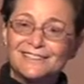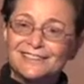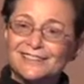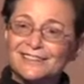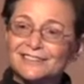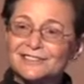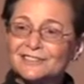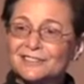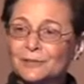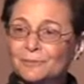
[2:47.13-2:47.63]

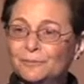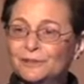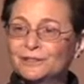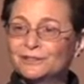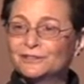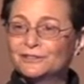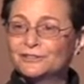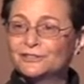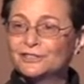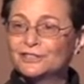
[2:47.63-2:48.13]
Things can be a
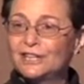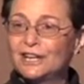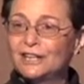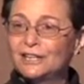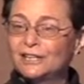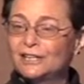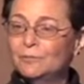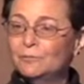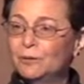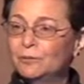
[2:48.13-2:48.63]
little
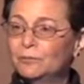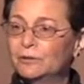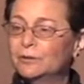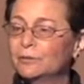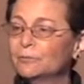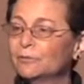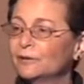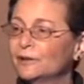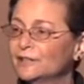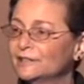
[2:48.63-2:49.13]
shaky, but when the
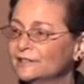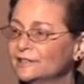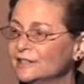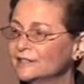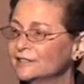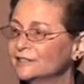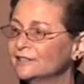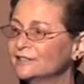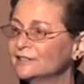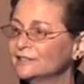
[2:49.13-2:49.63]

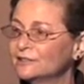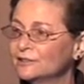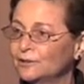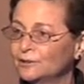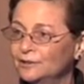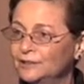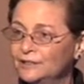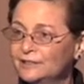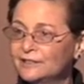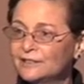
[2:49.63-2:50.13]
process is
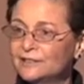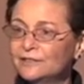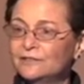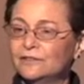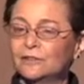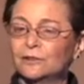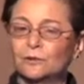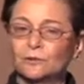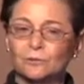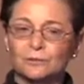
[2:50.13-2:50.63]
cohesive
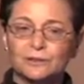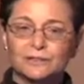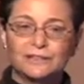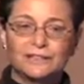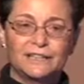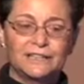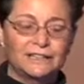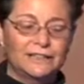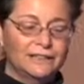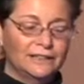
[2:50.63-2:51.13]
and
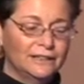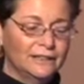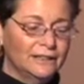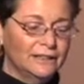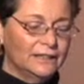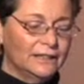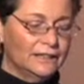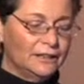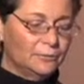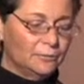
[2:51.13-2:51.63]
coordinated,
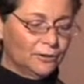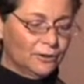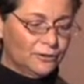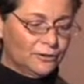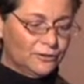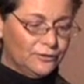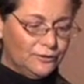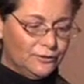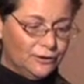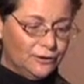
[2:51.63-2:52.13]
it
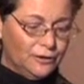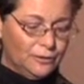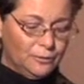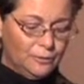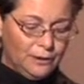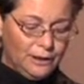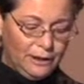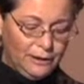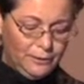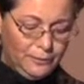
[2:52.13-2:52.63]
works very
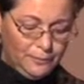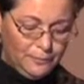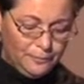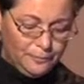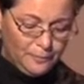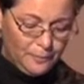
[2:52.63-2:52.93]
well.